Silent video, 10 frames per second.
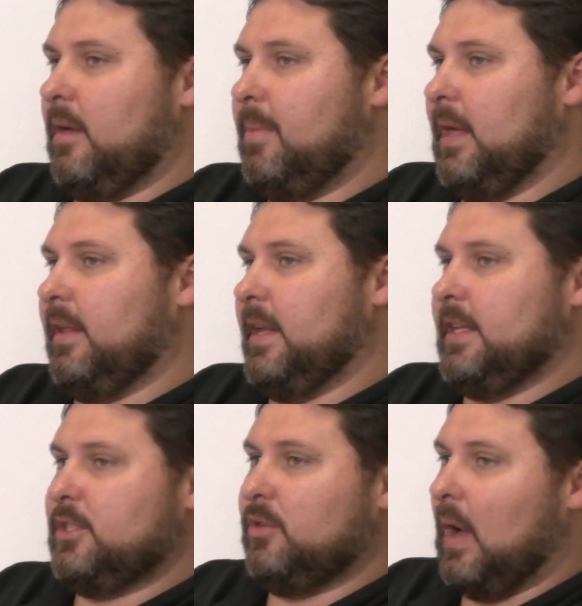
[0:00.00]

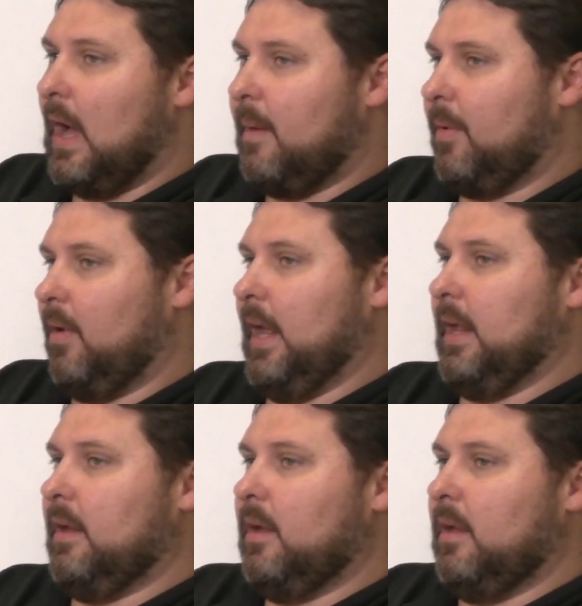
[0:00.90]
ability to
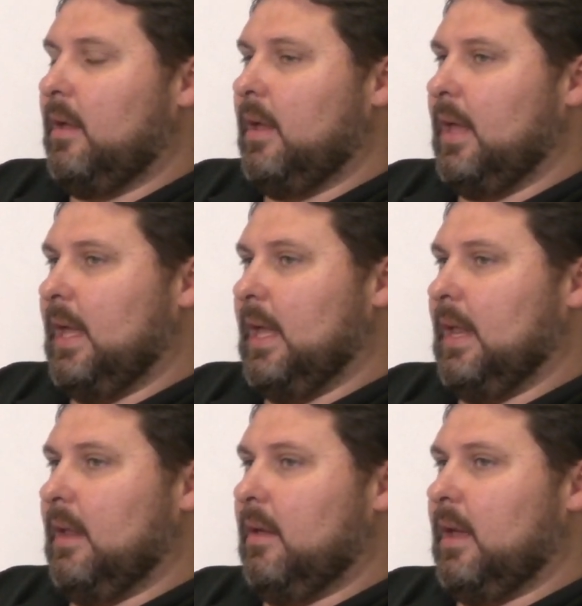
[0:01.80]
operate
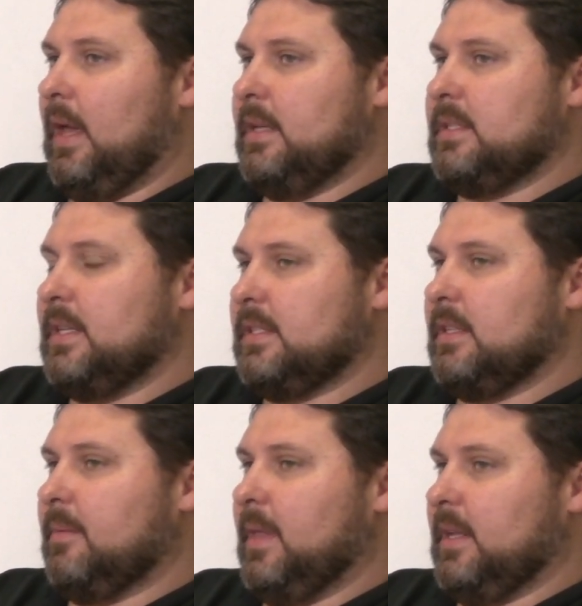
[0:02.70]
in a
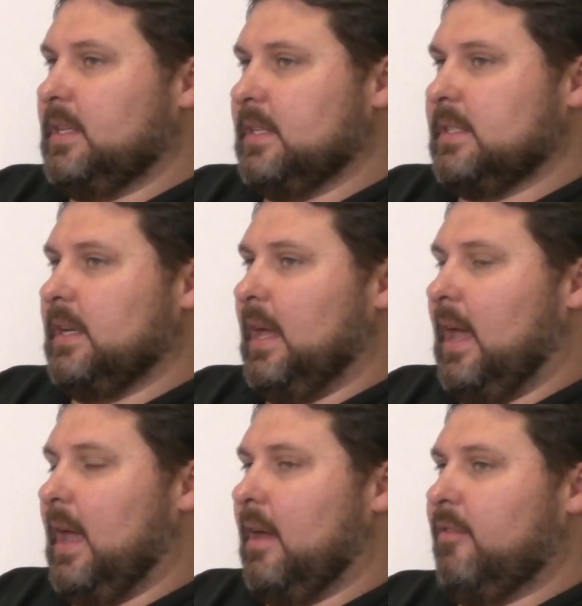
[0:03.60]
system that doesn't
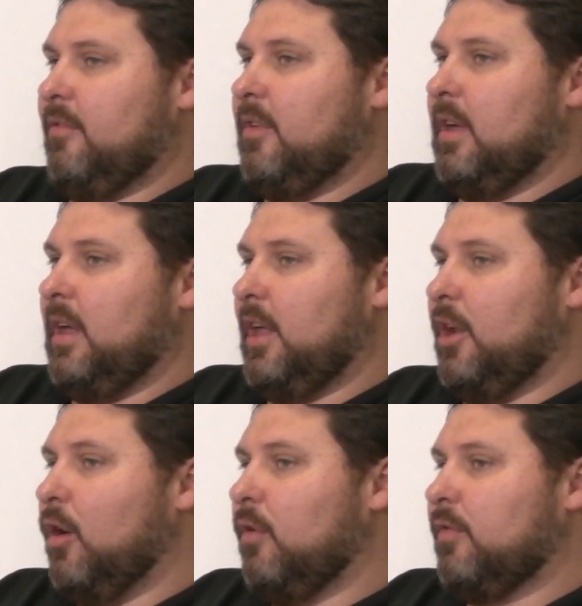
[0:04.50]
have
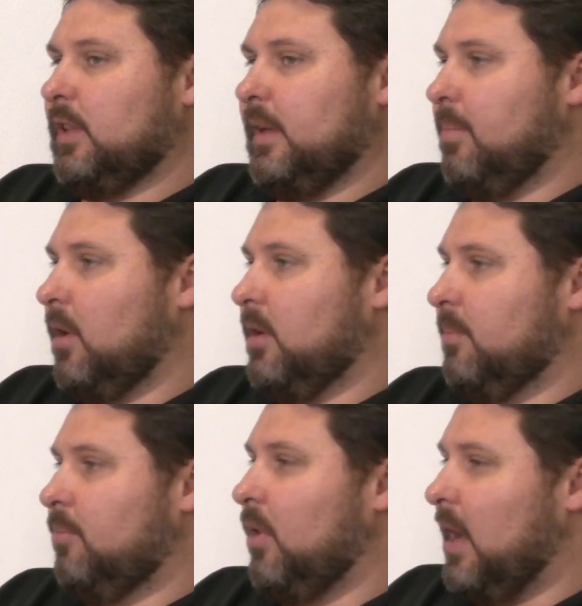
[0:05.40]
an overly
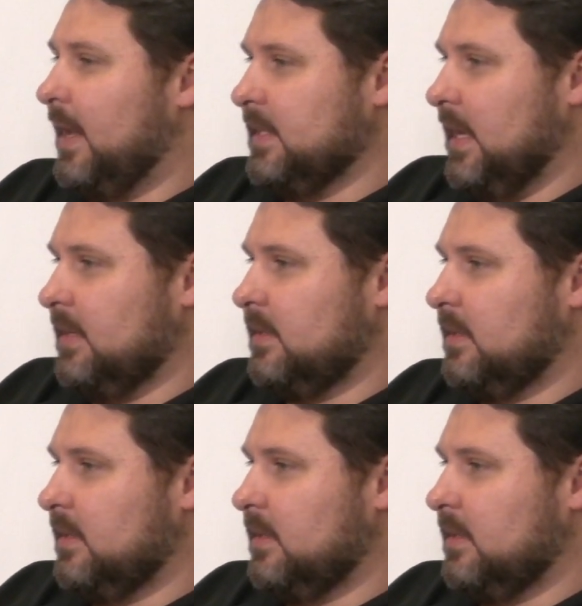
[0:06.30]
burdened process.